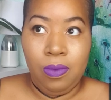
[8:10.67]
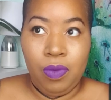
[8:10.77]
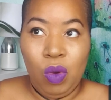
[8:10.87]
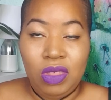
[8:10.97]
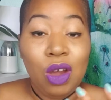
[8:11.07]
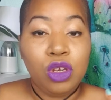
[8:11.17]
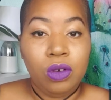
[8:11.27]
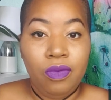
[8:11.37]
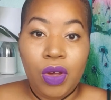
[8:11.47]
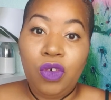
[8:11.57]
without
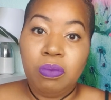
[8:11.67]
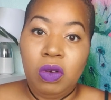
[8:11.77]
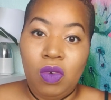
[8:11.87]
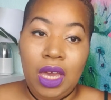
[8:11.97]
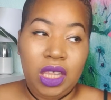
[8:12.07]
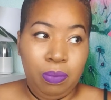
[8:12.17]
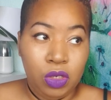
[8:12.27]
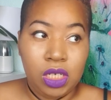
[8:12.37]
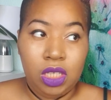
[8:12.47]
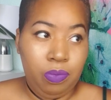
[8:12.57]
your involvement, right? The
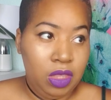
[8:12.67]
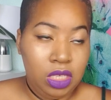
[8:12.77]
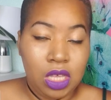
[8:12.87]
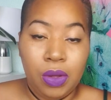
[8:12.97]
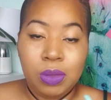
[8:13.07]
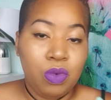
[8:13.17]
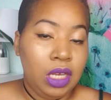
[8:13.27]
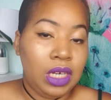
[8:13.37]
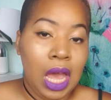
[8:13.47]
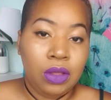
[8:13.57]
body, the cells
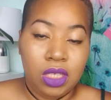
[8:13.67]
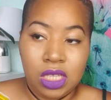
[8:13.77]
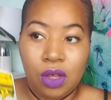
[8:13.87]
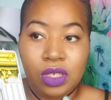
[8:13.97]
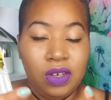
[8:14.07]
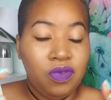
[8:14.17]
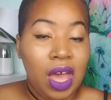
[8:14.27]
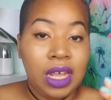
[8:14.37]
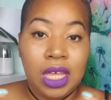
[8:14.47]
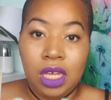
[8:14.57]
break down, the cells
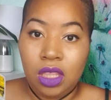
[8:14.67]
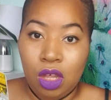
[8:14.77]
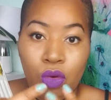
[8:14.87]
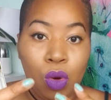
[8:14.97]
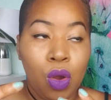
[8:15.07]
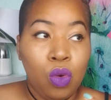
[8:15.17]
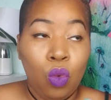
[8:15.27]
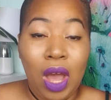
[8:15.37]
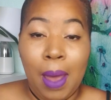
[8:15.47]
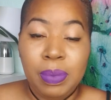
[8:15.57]
divide, they grow,
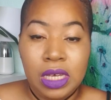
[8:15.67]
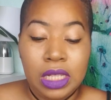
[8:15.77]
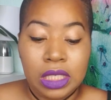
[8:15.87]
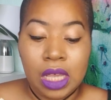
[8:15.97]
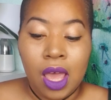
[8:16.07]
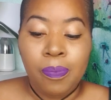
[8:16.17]
all happens.